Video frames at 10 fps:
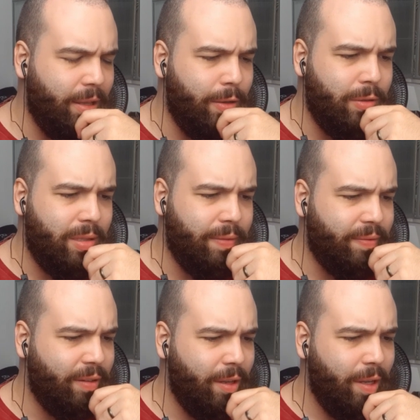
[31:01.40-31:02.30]
The use
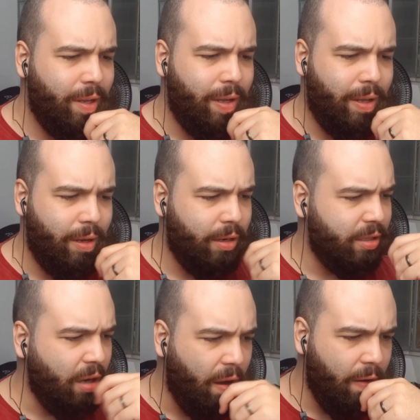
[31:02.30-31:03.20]
of uh,
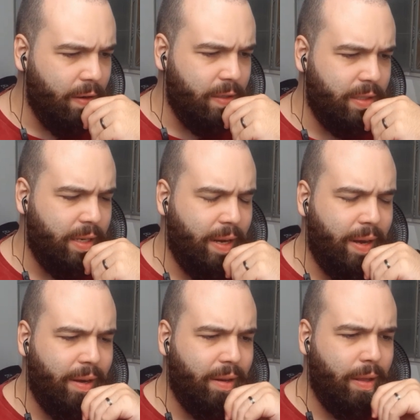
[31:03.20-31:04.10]
guitars and
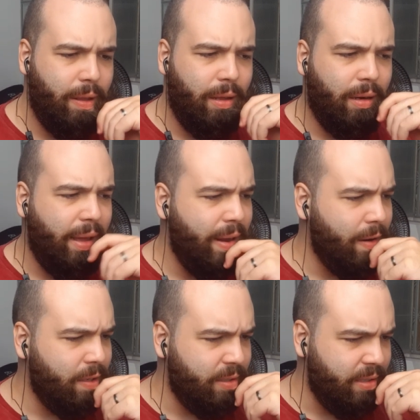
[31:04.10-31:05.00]
and
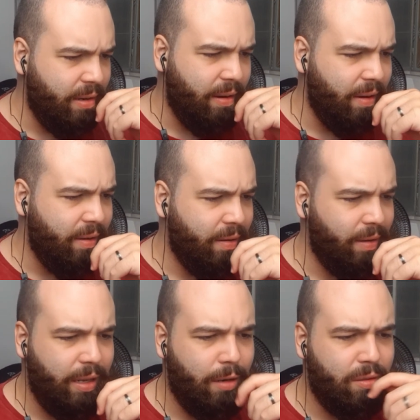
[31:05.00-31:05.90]
layers and
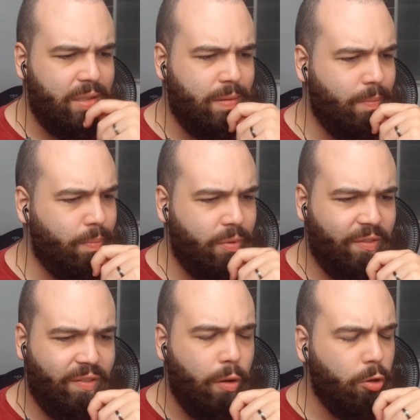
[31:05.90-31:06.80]
and you know
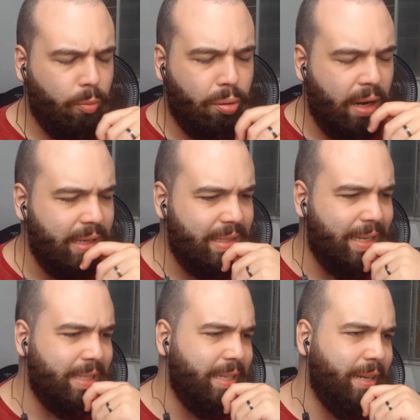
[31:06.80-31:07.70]
vocal
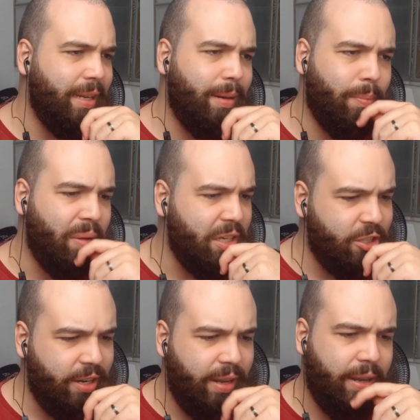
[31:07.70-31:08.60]
processing and
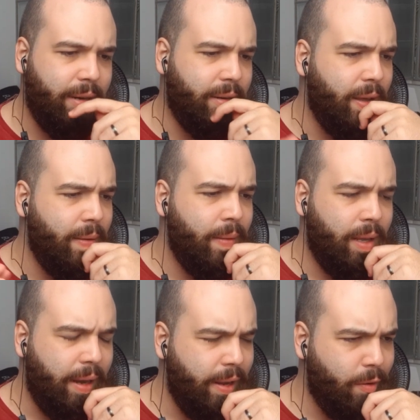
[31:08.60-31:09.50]
pitching and
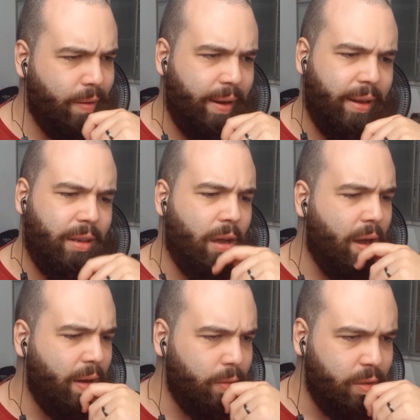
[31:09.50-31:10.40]
layering and the
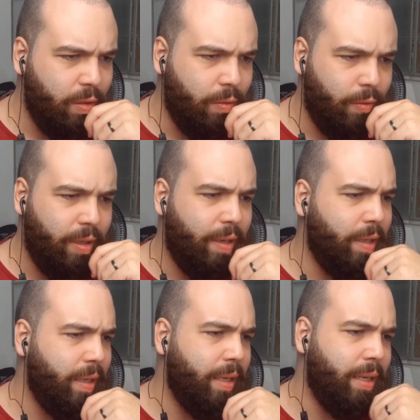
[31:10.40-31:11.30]
auto tune and
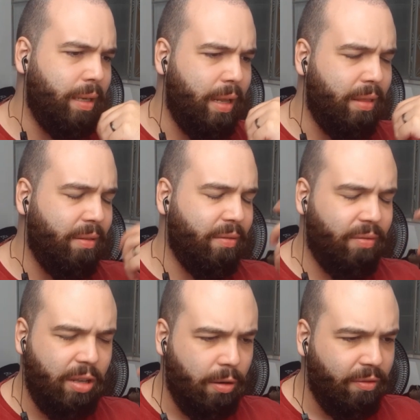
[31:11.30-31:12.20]
the and
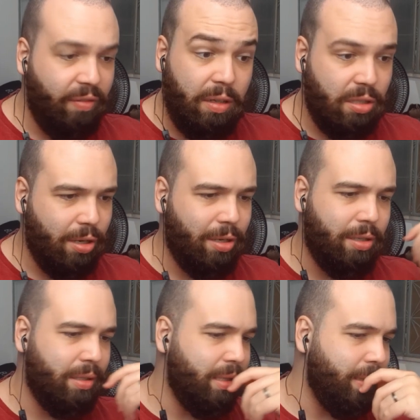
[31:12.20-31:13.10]
you know
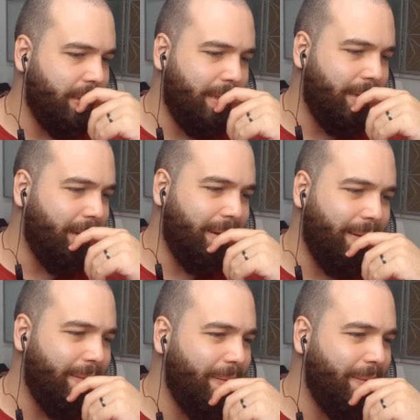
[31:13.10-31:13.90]
filters and uh,